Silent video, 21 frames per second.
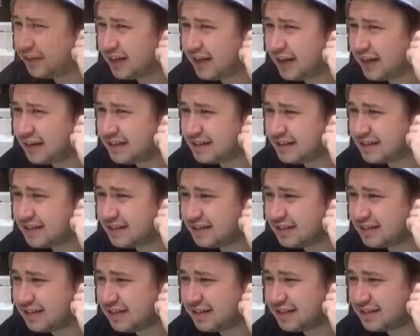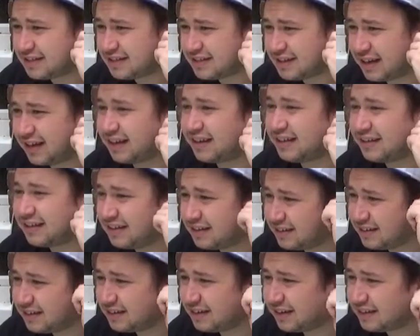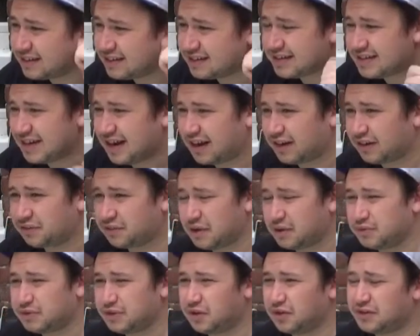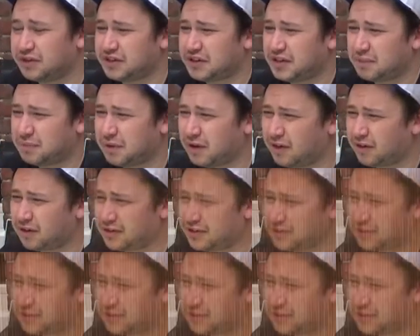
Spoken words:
as a singer and sang around holiday parks